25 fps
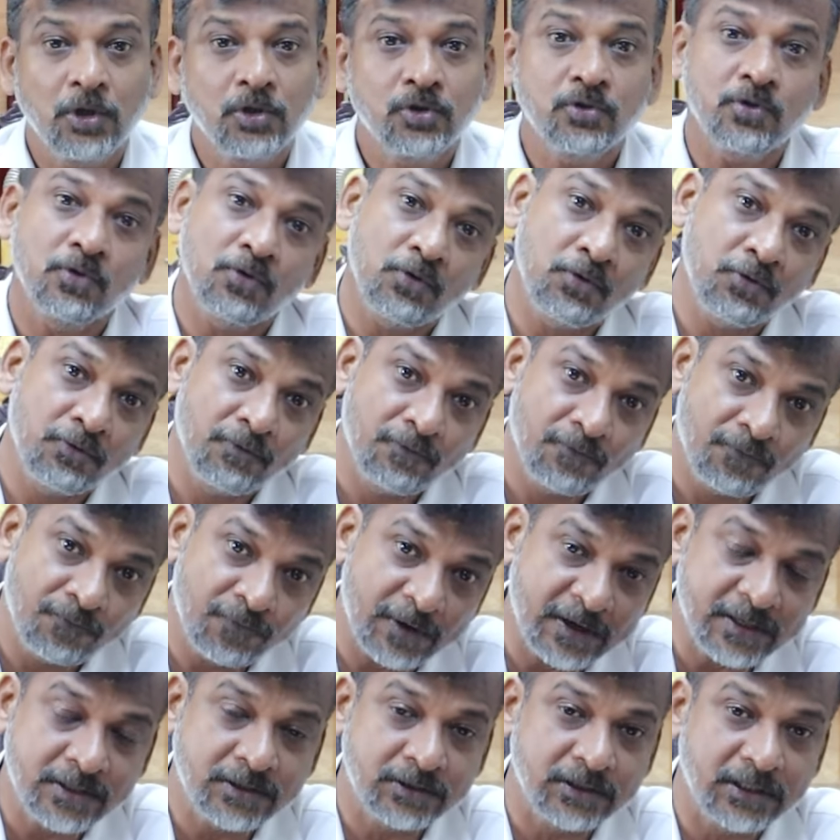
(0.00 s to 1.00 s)
So
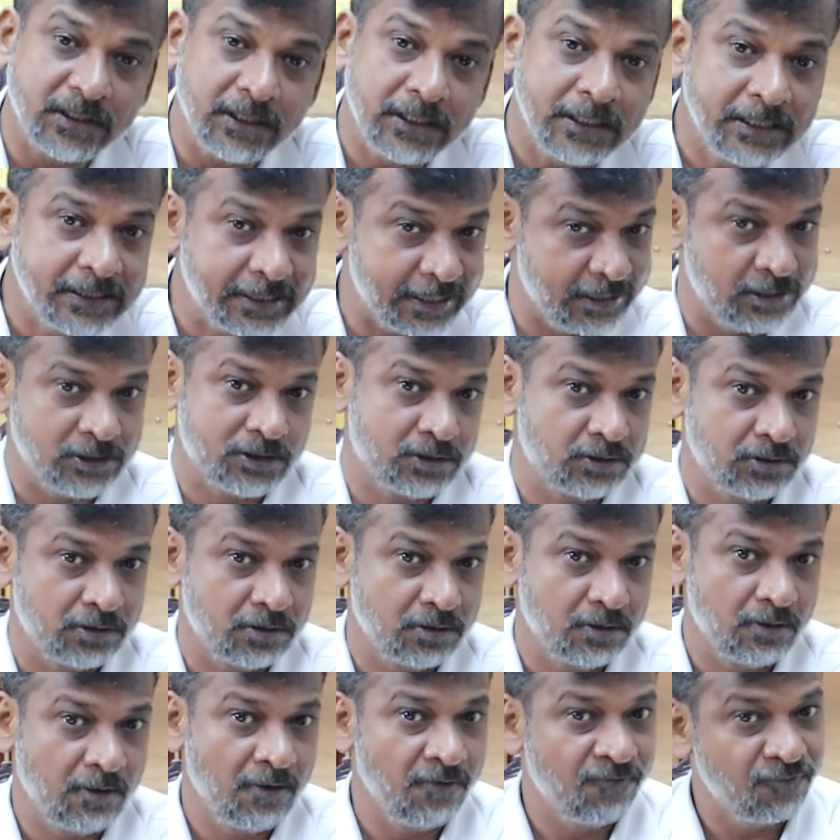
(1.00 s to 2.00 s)
friends, in case,
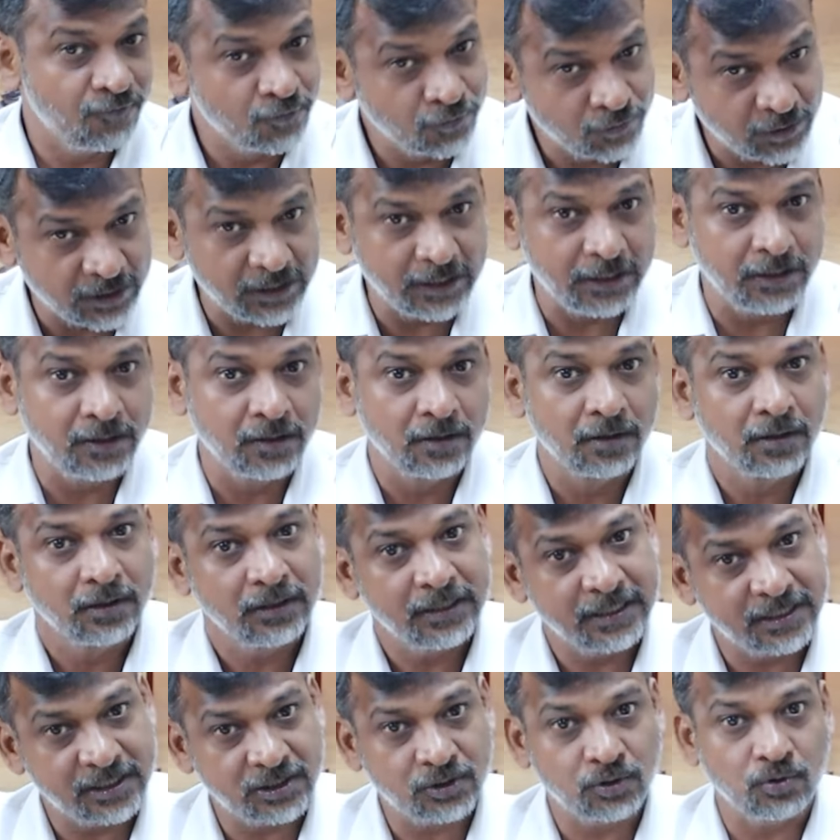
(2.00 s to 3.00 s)
if you need,
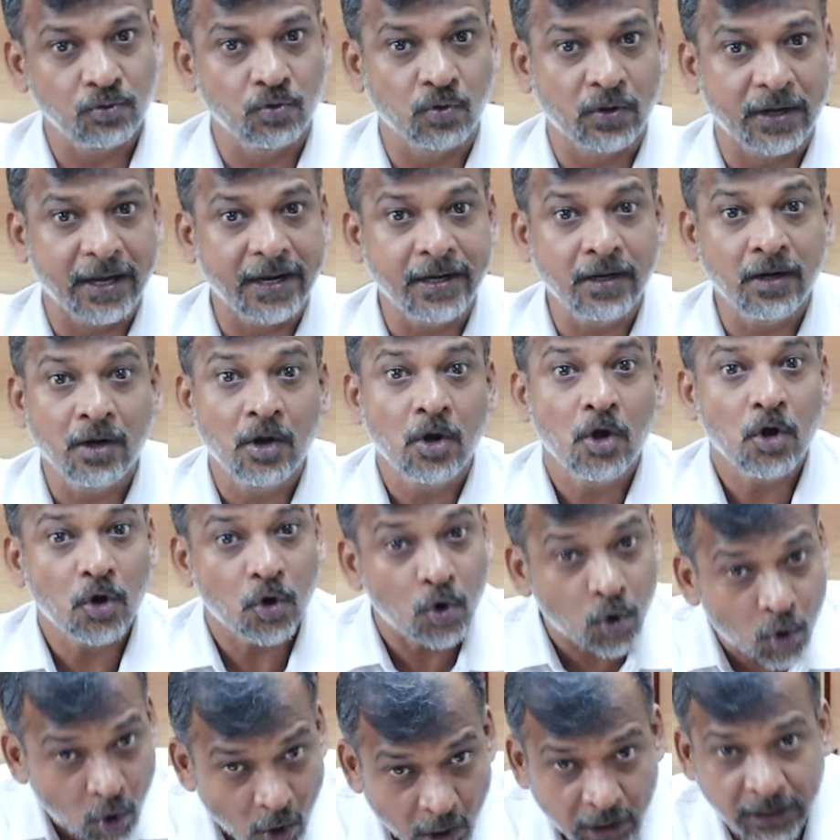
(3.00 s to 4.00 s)
yes, you can
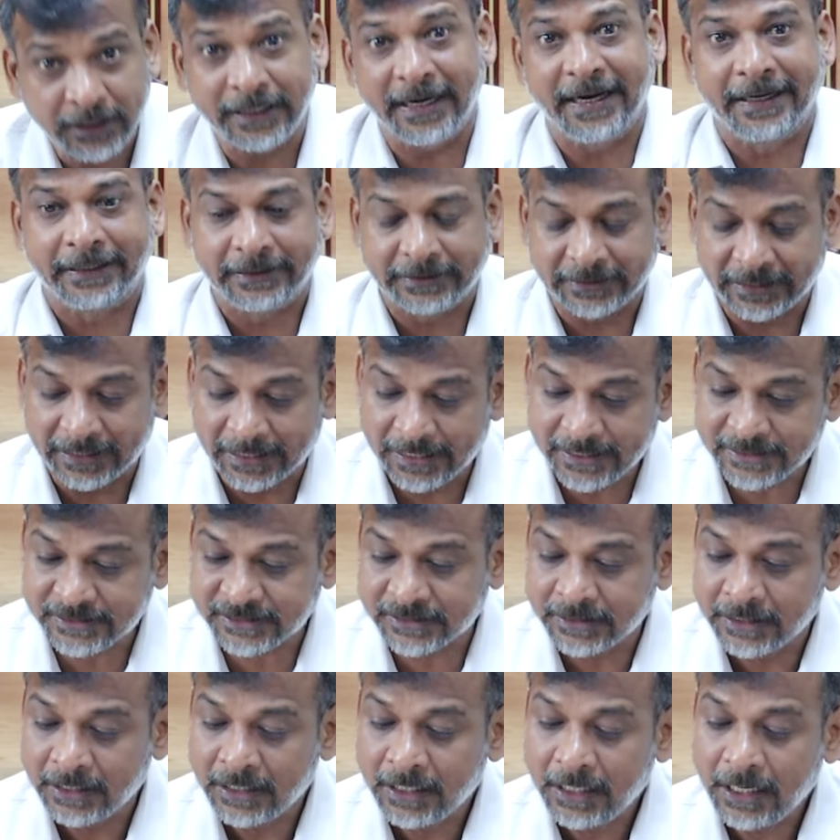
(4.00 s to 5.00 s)
contact
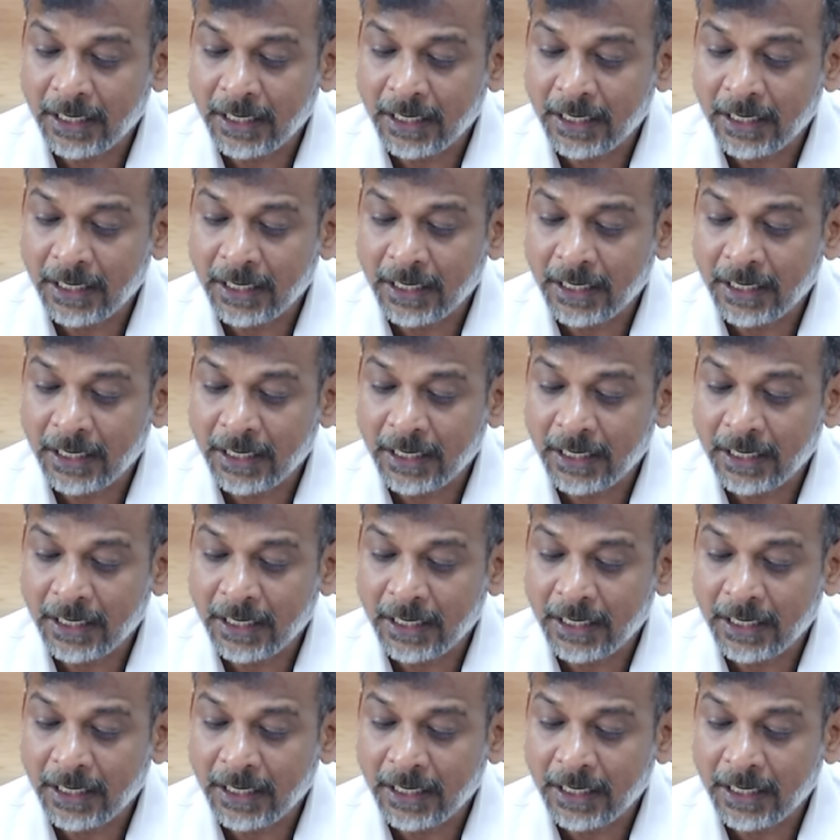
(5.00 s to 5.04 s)
us.